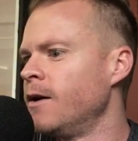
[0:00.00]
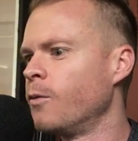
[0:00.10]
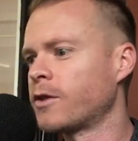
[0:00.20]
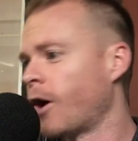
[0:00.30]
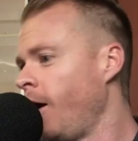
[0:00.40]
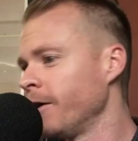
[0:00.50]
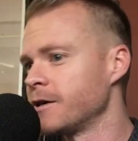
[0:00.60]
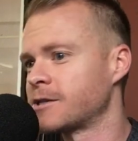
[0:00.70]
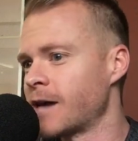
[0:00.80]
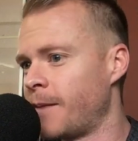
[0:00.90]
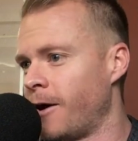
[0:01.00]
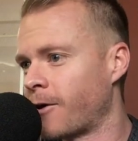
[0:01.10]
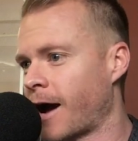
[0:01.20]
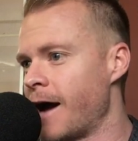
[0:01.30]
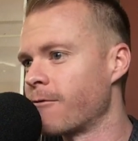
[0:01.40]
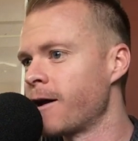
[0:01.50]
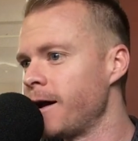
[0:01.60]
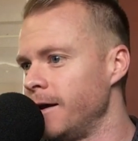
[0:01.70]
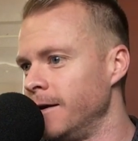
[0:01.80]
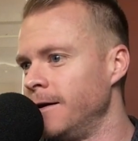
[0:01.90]
with all of this said about
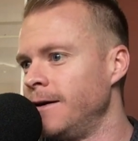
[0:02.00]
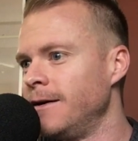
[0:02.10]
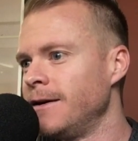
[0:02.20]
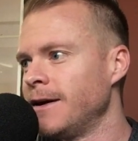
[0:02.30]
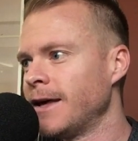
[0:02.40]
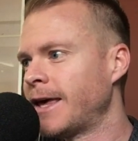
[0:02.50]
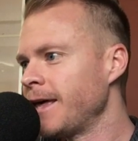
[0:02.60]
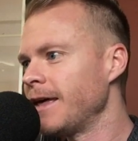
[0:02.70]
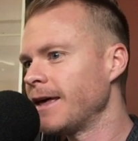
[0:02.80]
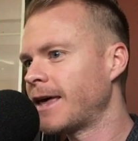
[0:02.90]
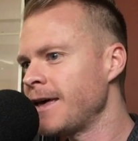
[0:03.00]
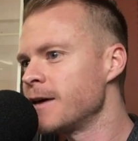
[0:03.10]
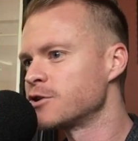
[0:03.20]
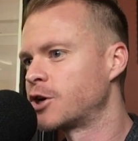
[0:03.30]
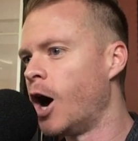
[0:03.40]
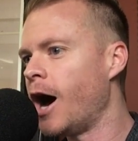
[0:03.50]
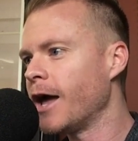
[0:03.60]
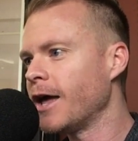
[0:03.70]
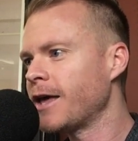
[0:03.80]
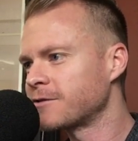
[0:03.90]
Kyrie, he is gone.
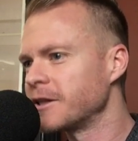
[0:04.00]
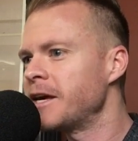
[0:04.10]
He's